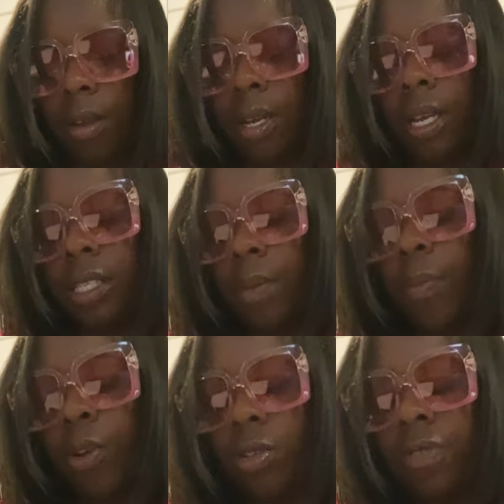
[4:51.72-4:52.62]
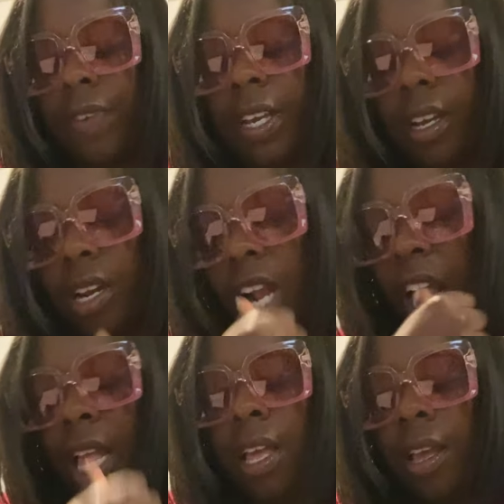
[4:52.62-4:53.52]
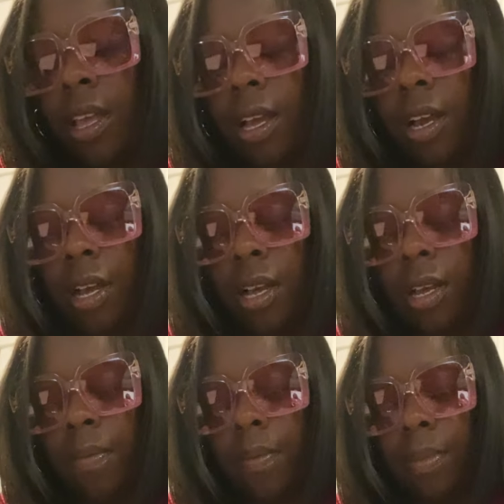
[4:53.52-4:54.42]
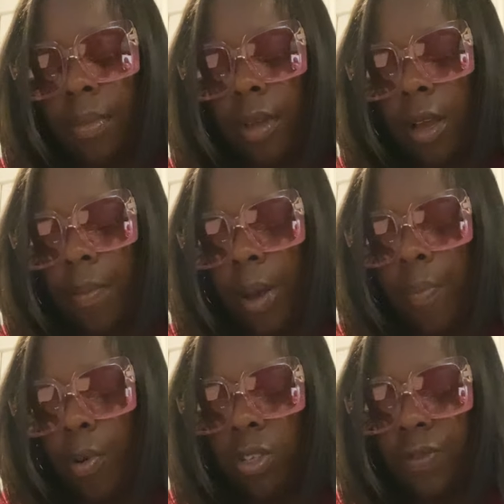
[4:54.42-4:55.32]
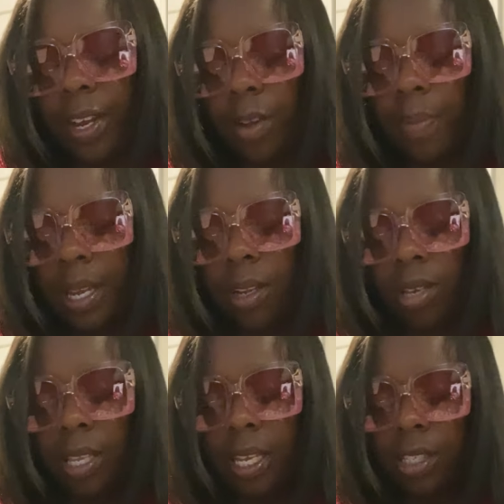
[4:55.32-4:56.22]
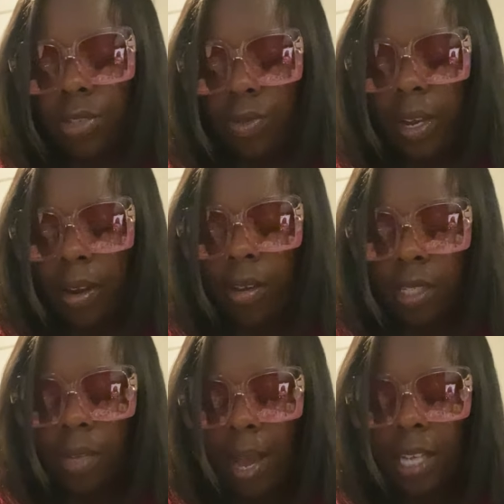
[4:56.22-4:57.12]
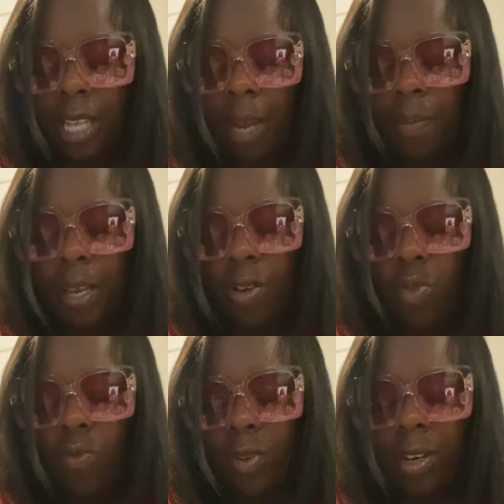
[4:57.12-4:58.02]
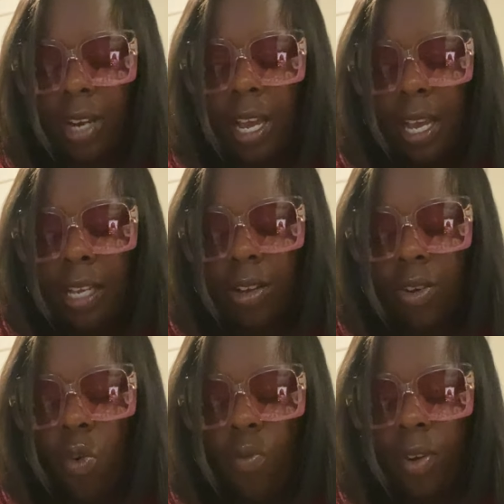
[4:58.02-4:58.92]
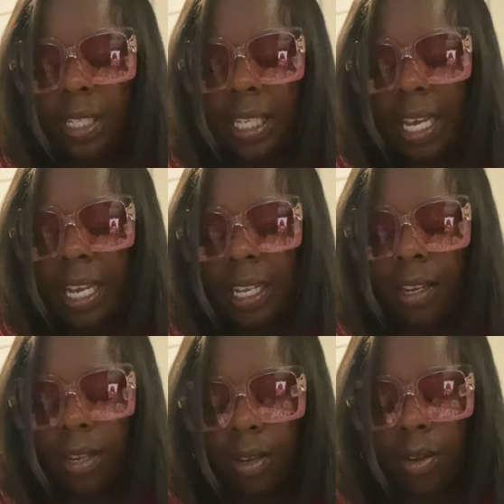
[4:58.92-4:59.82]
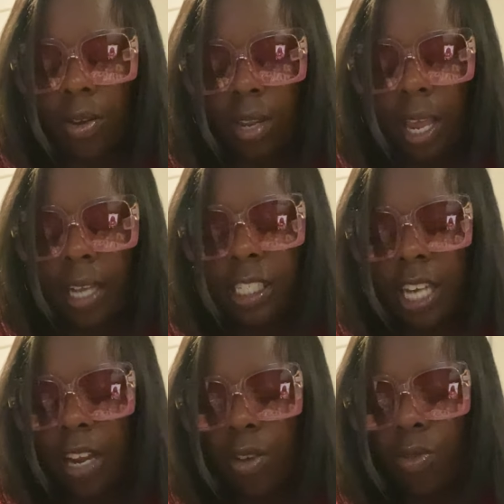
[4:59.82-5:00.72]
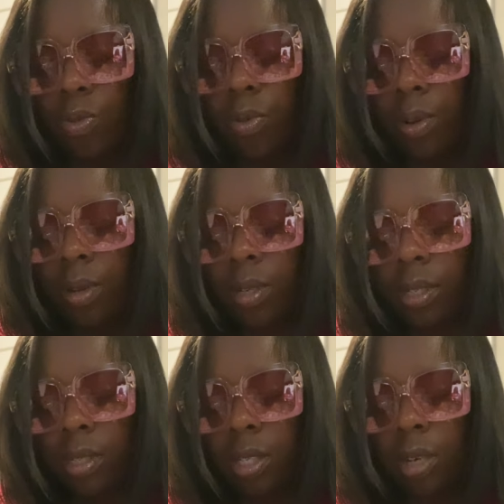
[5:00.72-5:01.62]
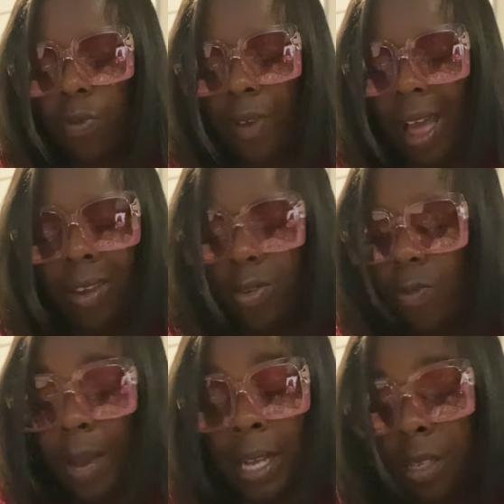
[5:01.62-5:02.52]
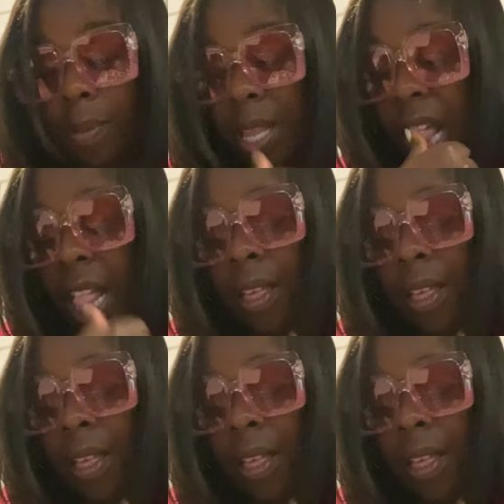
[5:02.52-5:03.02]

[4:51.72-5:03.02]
is a boss figure um a, a, boss figure being looked into here somebody's like being over overseen like shadow followed possibly